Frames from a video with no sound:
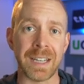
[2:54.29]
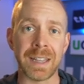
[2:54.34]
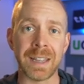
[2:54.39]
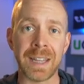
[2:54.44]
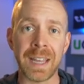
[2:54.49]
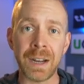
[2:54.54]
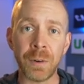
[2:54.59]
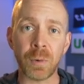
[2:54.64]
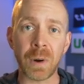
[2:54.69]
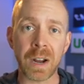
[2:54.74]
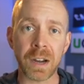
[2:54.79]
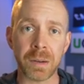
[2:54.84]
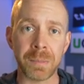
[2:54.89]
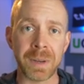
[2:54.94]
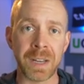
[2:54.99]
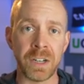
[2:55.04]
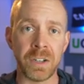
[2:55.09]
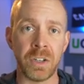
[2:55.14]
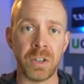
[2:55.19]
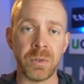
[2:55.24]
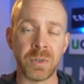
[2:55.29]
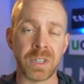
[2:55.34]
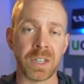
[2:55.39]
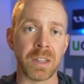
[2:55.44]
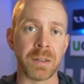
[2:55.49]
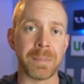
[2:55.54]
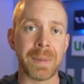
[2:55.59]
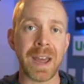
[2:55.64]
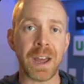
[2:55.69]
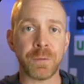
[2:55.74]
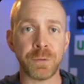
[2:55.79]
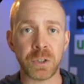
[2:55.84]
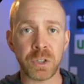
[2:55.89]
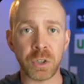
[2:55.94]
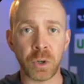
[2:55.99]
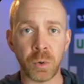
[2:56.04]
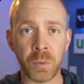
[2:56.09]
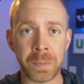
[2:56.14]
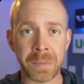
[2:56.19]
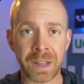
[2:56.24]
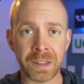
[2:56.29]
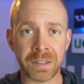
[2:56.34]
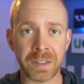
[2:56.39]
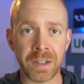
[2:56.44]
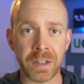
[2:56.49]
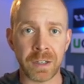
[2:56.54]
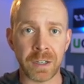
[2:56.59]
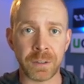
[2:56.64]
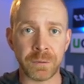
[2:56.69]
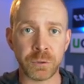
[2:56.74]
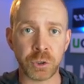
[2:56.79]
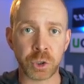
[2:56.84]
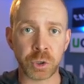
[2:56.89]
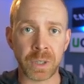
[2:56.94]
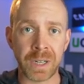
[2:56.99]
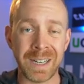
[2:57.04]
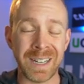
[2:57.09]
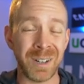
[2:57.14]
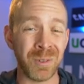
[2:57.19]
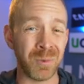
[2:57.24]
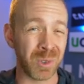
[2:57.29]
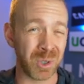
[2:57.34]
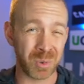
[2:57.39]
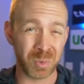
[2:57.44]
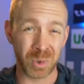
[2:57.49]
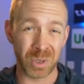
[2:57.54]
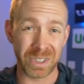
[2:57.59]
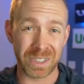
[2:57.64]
and they recommend using the marathon method of training, which we'll